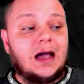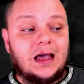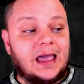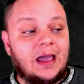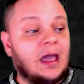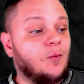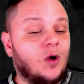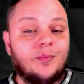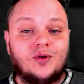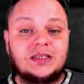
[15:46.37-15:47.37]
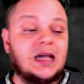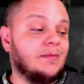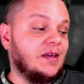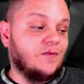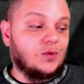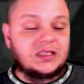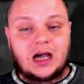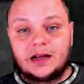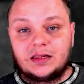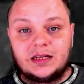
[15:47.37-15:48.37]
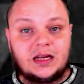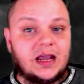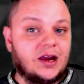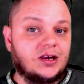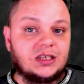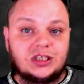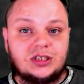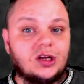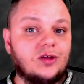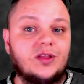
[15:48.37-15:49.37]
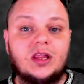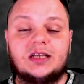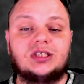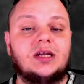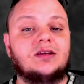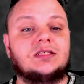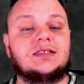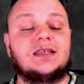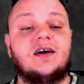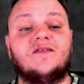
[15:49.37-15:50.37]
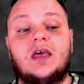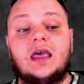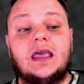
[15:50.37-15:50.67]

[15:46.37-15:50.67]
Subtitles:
At one point in time, even with Tonalin and Erage and, the legendaries and stuff,